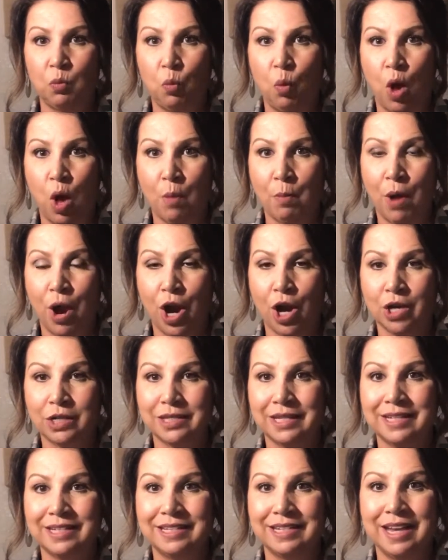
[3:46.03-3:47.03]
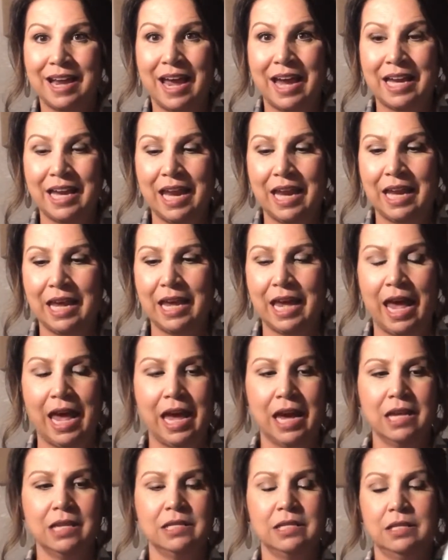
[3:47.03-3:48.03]
Walmart,
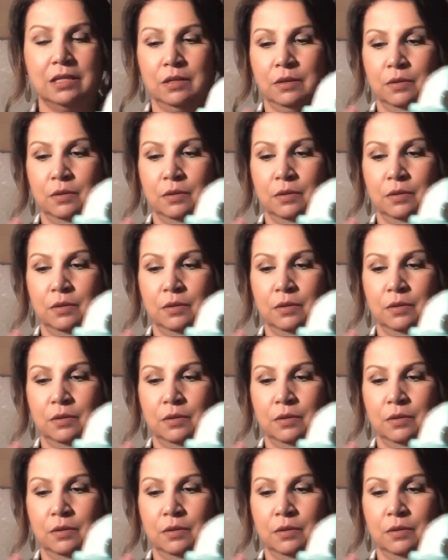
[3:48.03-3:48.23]
988.